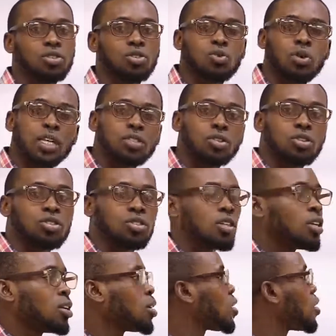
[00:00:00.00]
So as such,
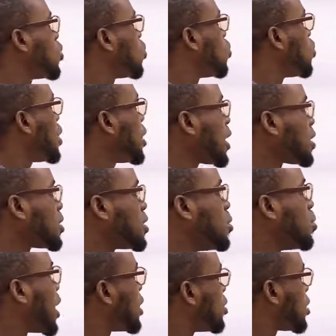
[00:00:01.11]
we as a
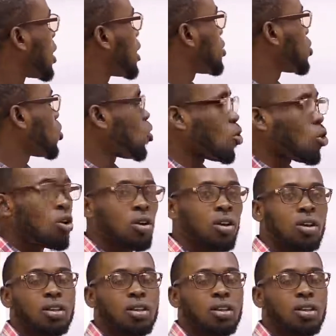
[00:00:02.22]
managers or